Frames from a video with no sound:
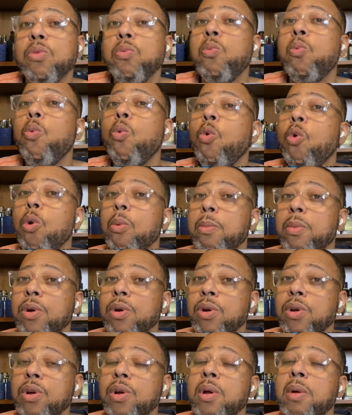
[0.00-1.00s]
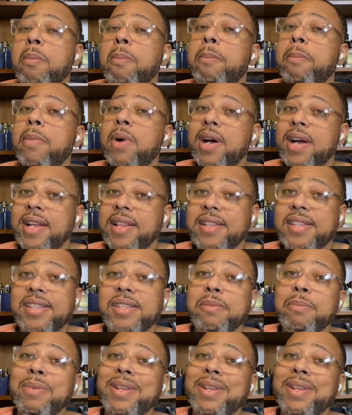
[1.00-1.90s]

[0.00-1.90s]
warmer months,